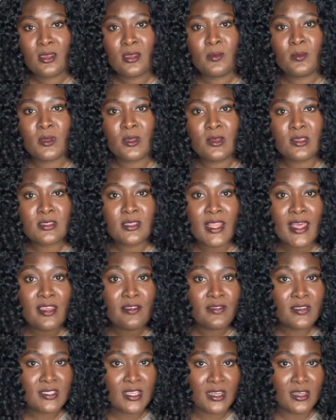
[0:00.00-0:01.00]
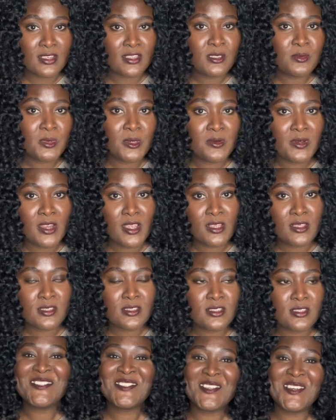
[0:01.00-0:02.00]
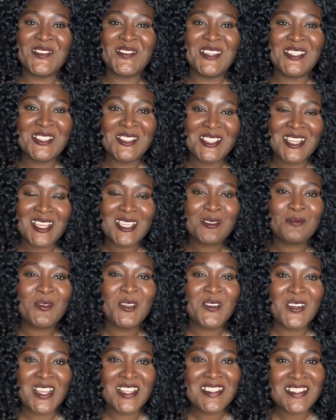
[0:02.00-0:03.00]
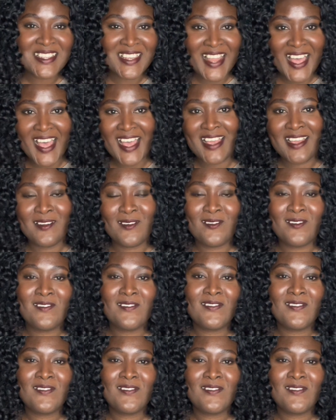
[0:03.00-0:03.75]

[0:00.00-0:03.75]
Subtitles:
because life is an experience, so we should experience life